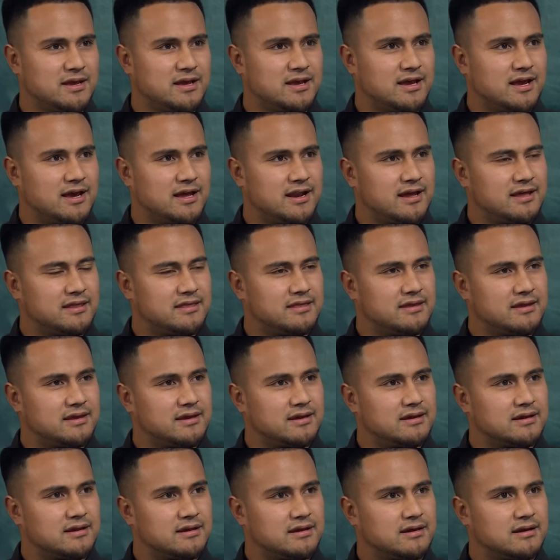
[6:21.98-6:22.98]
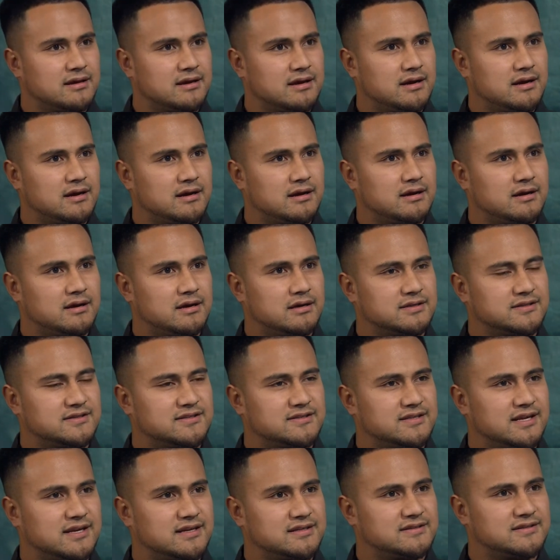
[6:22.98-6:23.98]
I think
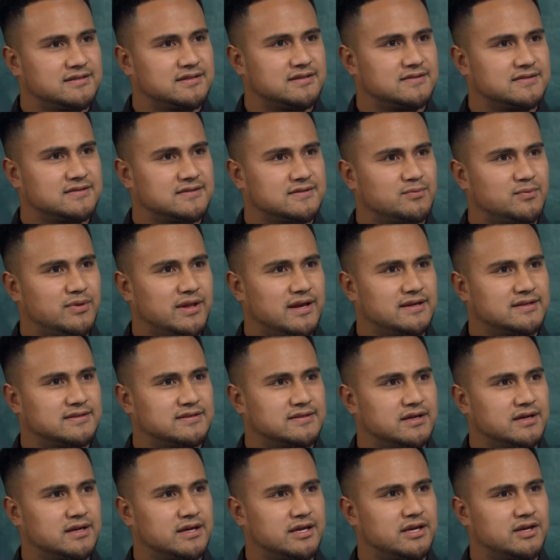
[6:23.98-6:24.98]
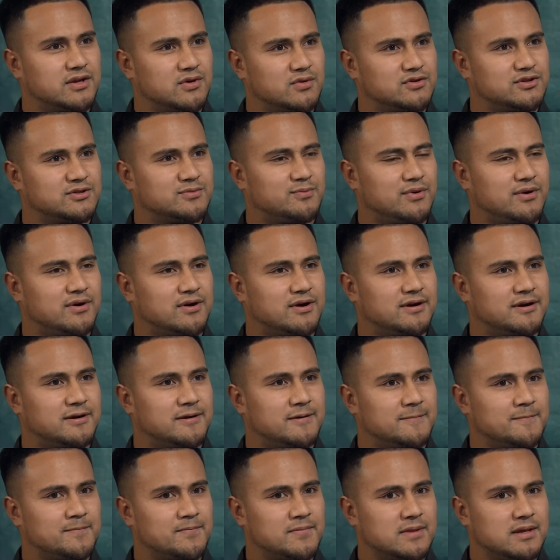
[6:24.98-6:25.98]
census plays a huge part
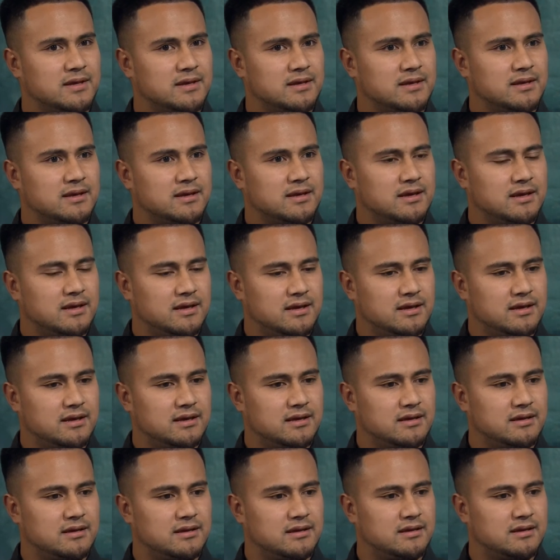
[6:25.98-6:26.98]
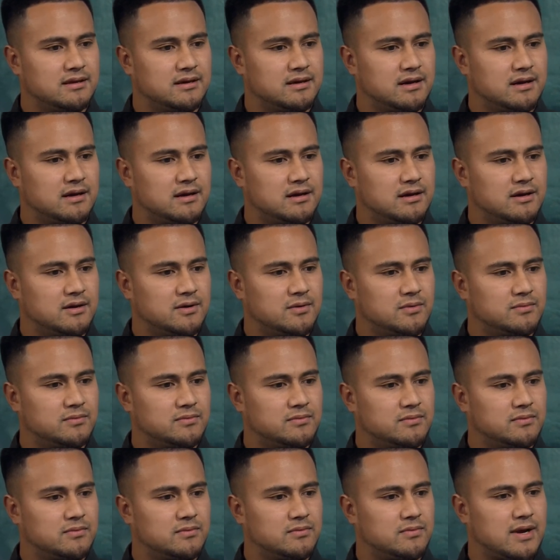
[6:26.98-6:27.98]
in
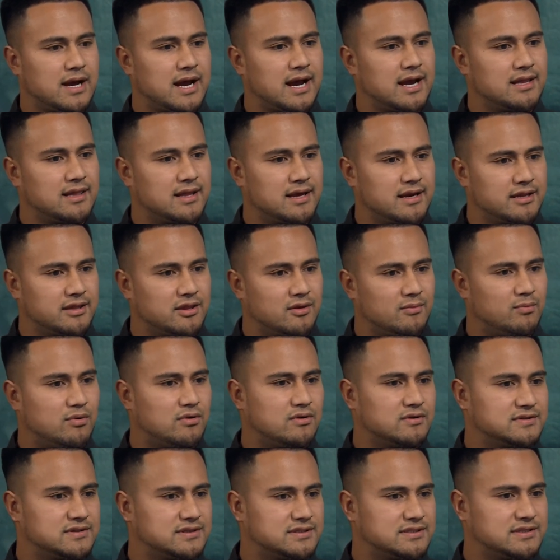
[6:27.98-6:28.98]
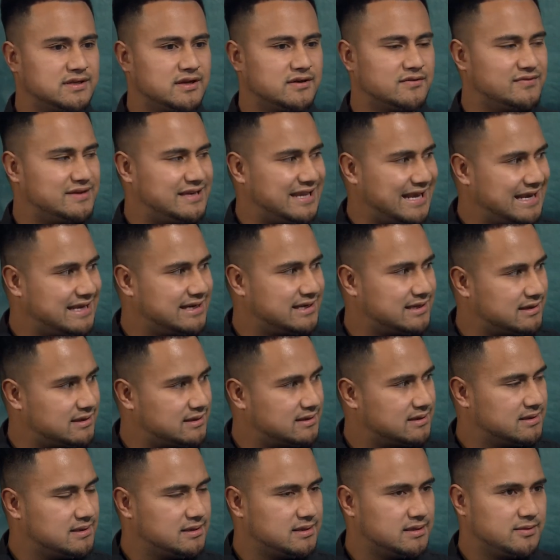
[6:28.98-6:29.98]
highlighting the importance of data,
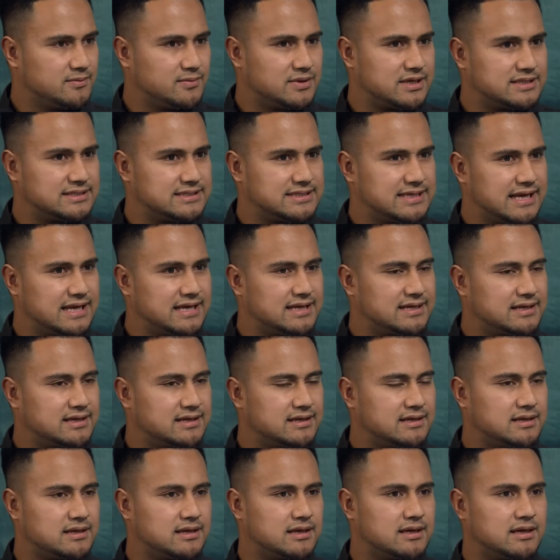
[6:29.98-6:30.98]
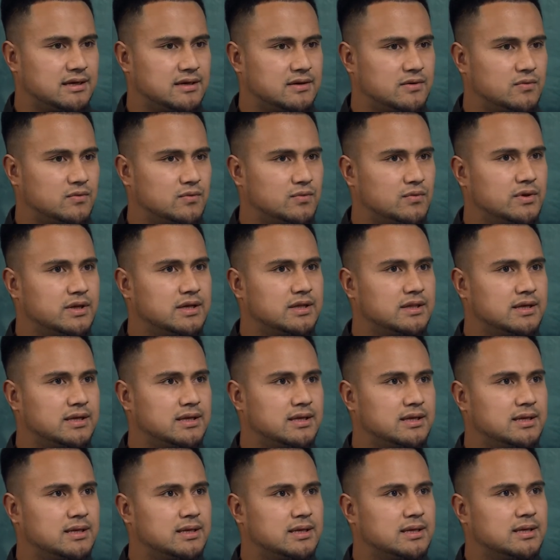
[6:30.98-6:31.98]
because data
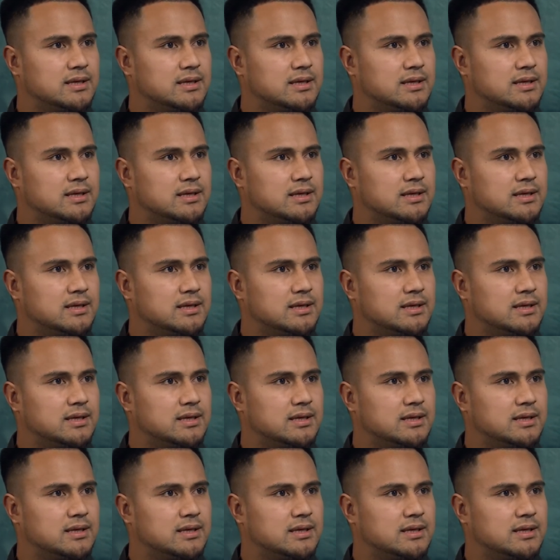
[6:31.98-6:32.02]
really